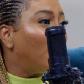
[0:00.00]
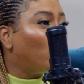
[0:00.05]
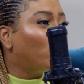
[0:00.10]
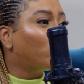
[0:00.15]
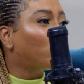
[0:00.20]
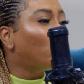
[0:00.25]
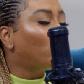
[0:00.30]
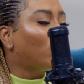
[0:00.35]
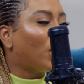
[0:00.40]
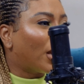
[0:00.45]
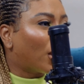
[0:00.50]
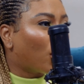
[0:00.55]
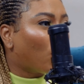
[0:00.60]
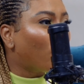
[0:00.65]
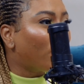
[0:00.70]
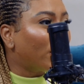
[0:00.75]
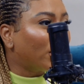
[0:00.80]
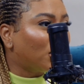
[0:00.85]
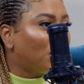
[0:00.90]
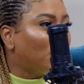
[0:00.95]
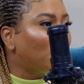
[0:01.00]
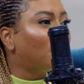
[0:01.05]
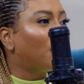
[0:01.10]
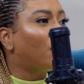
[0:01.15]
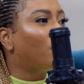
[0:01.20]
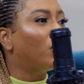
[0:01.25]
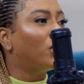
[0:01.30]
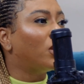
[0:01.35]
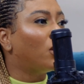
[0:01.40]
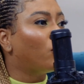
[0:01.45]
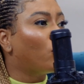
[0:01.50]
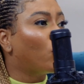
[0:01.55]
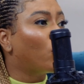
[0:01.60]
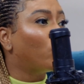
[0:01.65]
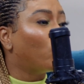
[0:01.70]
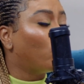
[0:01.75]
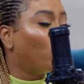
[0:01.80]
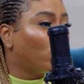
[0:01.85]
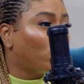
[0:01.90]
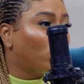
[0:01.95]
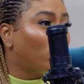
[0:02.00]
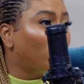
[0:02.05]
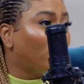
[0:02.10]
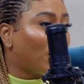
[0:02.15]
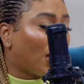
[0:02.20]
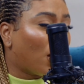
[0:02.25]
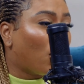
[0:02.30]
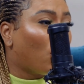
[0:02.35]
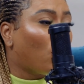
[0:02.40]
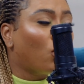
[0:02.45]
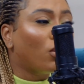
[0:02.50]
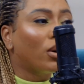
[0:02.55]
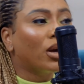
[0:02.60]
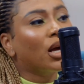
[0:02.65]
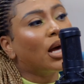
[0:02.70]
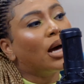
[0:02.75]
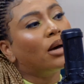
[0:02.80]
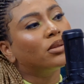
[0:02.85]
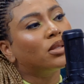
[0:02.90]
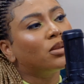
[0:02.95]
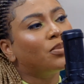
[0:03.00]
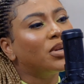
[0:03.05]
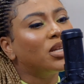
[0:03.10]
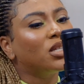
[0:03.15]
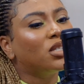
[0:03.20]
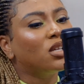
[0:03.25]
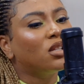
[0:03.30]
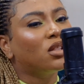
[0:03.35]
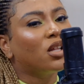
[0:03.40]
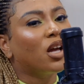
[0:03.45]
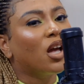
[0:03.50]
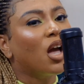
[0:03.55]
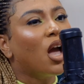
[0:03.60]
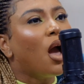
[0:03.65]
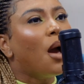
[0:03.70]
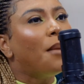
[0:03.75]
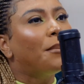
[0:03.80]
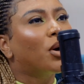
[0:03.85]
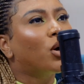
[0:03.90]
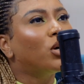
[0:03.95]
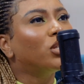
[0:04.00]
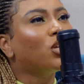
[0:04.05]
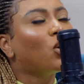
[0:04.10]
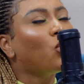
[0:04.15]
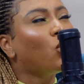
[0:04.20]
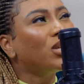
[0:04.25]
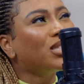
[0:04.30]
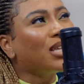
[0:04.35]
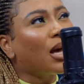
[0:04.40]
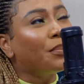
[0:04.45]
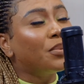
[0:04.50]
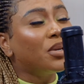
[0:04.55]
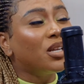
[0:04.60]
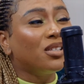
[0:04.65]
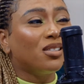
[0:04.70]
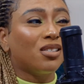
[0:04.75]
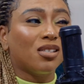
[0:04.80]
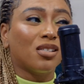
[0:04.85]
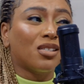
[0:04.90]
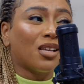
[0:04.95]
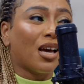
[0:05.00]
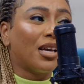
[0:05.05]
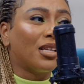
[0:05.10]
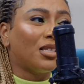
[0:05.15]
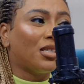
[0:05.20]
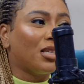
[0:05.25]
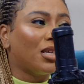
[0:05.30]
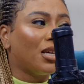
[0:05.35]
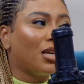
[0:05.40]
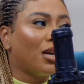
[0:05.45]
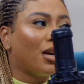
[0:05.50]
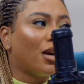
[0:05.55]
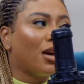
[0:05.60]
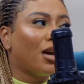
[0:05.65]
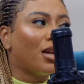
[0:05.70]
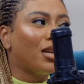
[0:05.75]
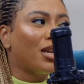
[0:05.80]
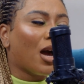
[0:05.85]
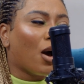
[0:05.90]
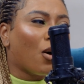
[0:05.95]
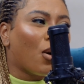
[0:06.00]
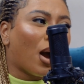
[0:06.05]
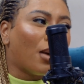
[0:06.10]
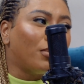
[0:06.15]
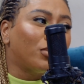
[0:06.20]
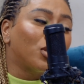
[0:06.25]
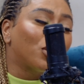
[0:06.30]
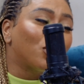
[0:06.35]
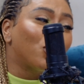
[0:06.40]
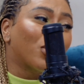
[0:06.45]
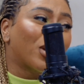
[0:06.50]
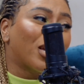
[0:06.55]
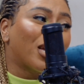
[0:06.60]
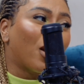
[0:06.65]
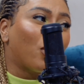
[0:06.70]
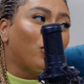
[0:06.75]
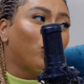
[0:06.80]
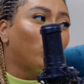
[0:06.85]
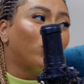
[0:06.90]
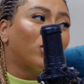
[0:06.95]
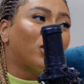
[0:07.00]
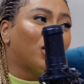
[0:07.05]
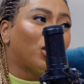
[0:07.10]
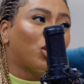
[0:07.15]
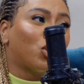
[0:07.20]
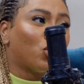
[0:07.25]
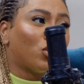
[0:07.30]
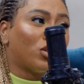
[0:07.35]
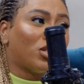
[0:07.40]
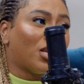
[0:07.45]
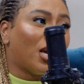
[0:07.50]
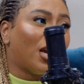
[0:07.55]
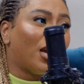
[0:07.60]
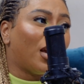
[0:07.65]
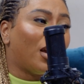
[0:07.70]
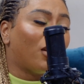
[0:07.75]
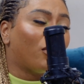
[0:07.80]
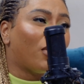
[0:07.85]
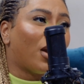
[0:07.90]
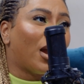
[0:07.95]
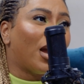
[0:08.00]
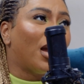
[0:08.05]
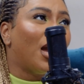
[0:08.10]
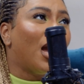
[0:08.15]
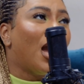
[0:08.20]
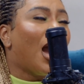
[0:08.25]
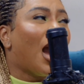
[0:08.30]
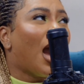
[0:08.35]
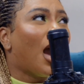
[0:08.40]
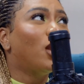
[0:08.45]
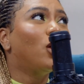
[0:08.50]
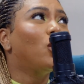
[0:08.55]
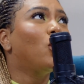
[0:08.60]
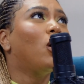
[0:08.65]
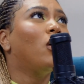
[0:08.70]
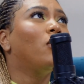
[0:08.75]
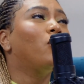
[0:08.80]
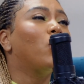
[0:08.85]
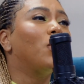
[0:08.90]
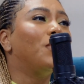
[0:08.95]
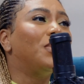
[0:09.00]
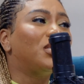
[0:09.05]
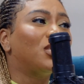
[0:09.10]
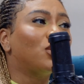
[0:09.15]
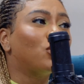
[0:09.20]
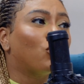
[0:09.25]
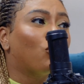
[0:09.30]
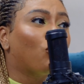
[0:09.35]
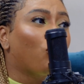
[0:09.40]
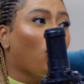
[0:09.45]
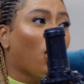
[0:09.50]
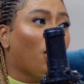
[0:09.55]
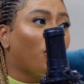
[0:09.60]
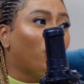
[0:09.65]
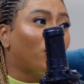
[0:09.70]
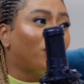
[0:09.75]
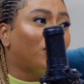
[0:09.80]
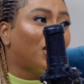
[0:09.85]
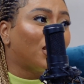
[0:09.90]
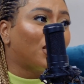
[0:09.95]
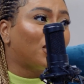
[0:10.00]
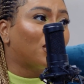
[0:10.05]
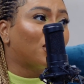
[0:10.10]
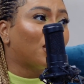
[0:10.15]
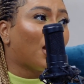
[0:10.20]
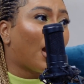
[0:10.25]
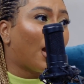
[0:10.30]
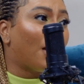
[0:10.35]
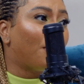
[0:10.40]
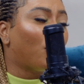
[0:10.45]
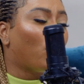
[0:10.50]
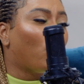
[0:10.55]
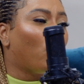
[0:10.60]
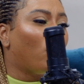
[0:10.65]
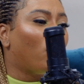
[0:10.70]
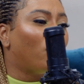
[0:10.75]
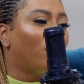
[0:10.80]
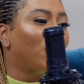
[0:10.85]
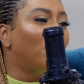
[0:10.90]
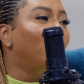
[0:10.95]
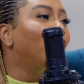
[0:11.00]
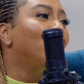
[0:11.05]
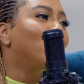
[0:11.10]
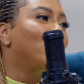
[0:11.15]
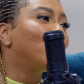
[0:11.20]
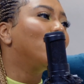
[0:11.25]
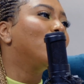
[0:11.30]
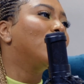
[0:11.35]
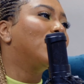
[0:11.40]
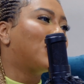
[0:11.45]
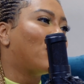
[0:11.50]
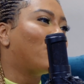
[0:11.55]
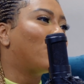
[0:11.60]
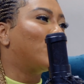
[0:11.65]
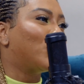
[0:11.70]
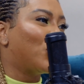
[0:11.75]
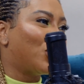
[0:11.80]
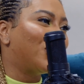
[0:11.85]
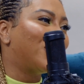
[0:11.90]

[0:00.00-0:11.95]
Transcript: Also, correcting them when they're wrong, and also that whole accountability thing. Because what's happening in society now, I'm just looking at all the things you're saying, right? And a lot of women didn't grow up with this type of. Even you yourself, I'm sure